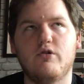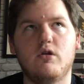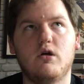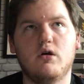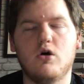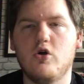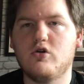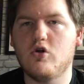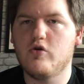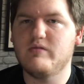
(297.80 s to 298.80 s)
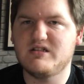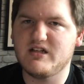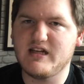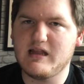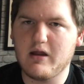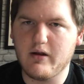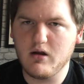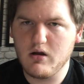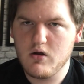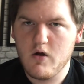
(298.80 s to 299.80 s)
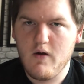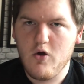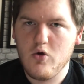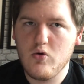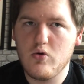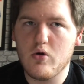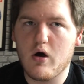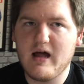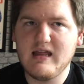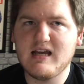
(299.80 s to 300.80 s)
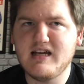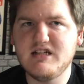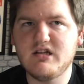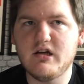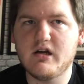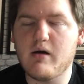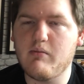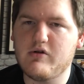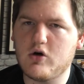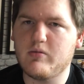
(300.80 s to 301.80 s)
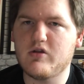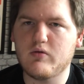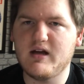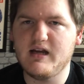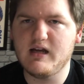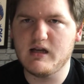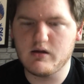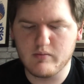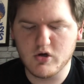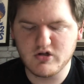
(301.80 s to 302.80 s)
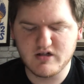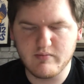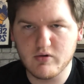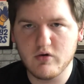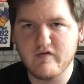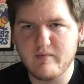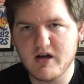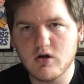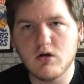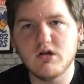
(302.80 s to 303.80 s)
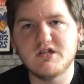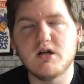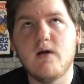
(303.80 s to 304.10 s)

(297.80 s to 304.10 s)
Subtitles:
the Oklahoma City Thunder, who I think he's going to come top 3 in the most improved because